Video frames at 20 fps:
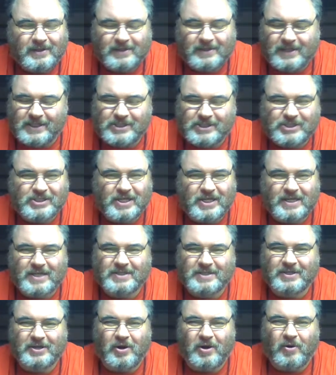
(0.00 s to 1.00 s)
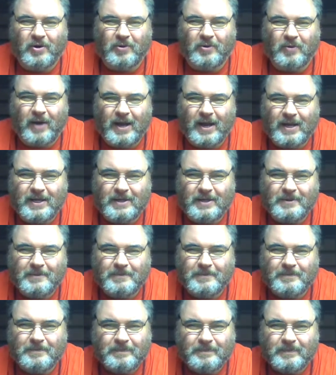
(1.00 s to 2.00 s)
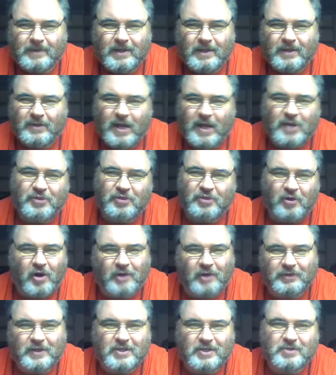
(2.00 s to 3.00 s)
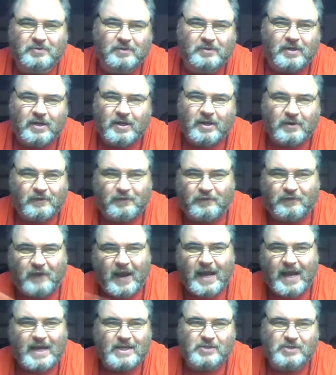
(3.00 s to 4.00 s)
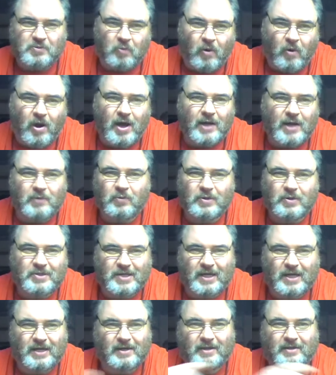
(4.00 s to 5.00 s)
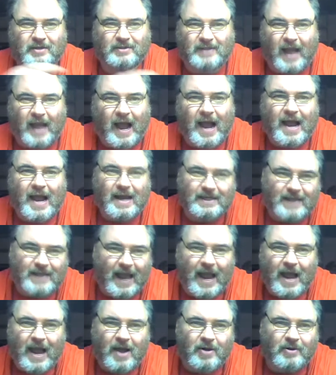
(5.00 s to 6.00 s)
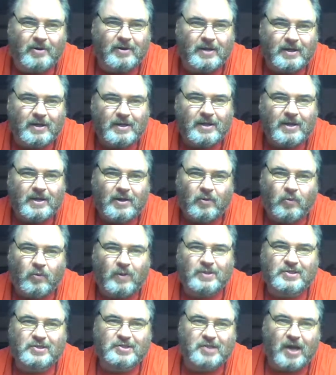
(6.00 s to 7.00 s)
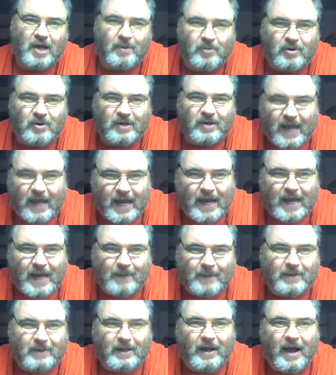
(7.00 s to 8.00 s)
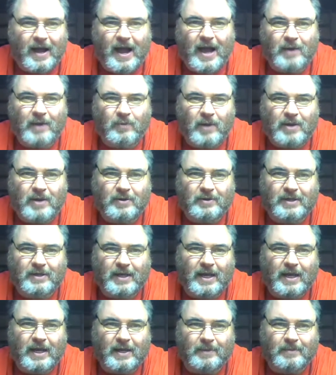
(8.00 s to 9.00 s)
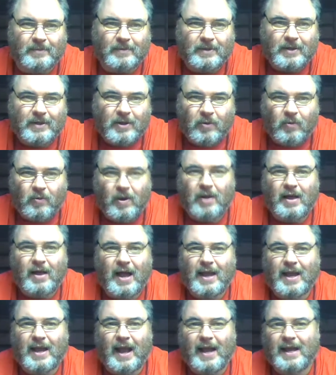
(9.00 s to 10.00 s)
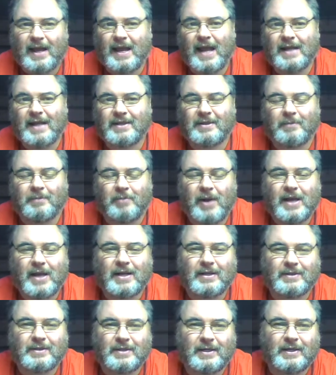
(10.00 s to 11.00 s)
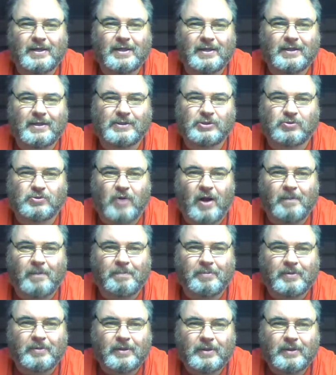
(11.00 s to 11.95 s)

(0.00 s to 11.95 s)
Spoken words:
This shit isn't going away. They thought this phase 1 was going to die down when summer came and the hot weather came. Well, I hate to break it to you, Trump.